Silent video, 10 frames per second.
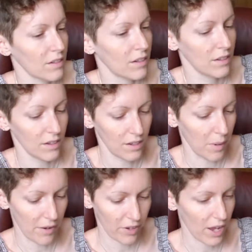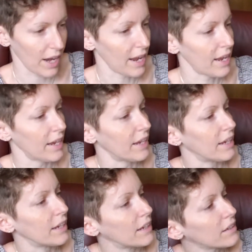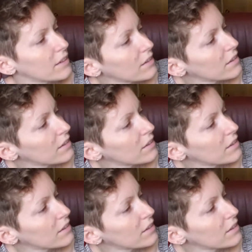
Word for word: um, I've got a